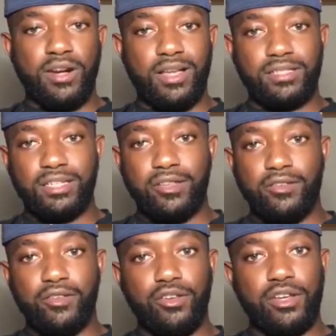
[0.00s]
out together
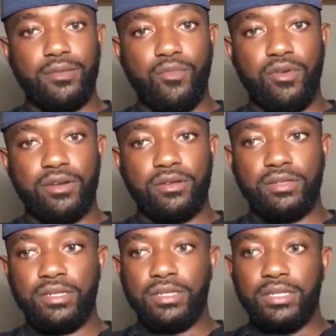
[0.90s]
early in the morning.
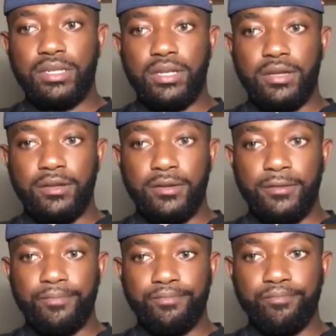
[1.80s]
um,
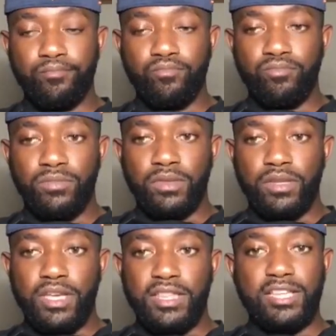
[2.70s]

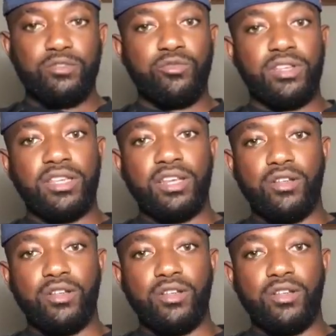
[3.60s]
and that's what really